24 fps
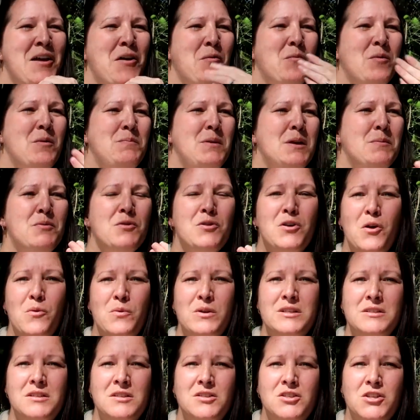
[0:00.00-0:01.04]
When people go
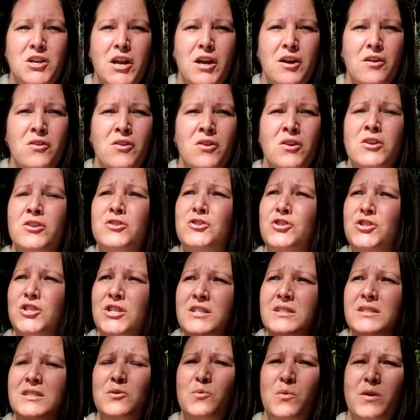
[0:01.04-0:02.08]
into jail,
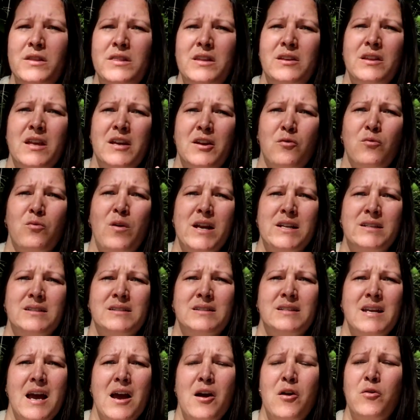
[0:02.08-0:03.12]
she's the one that like writes
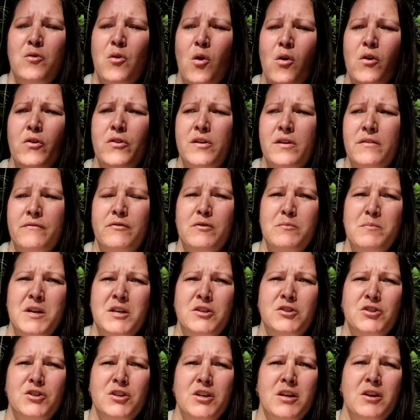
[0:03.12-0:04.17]
down all their
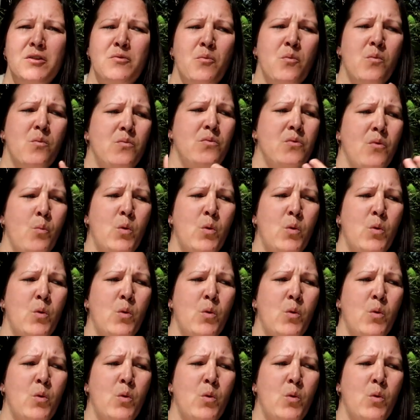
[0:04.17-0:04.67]
information,